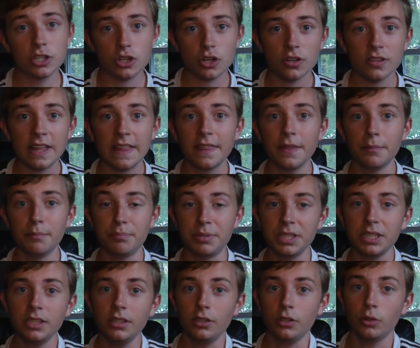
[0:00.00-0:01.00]
sure that the
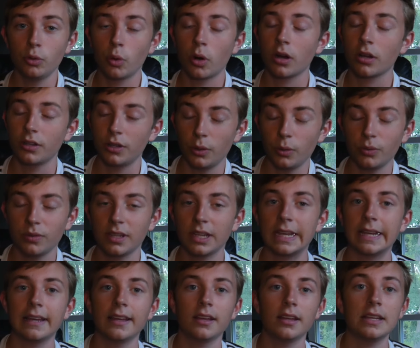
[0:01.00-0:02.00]
beat you are
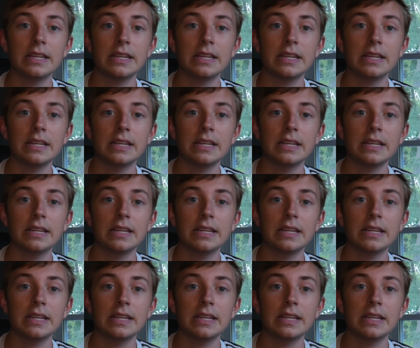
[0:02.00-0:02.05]
using,